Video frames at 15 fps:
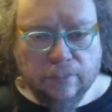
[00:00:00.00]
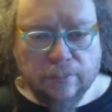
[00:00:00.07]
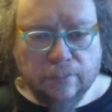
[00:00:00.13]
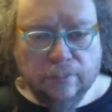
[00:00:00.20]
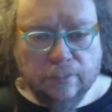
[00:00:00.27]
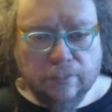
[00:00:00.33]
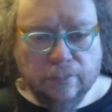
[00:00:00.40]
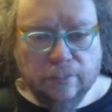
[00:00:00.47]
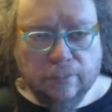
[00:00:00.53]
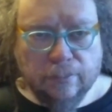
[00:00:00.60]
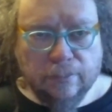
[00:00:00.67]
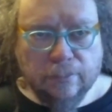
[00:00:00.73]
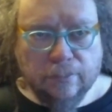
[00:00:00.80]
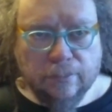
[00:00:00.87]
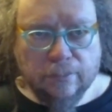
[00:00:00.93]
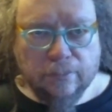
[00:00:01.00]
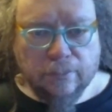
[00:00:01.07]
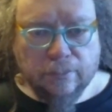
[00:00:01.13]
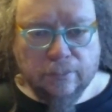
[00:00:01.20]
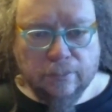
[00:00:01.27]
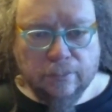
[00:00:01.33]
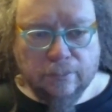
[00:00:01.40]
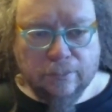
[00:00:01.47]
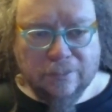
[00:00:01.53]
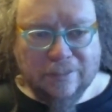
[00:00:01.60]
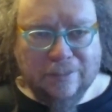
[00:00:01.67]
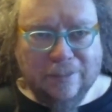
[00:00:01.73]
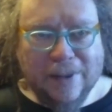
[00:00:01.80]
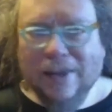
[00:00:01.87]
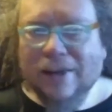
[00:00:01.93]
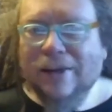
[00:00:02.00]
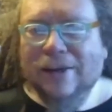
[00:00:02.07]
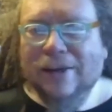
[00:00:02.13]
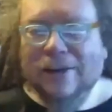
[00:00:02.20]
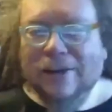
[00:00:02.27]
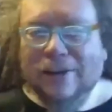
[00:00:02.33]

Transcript: Okay. Bebo, you have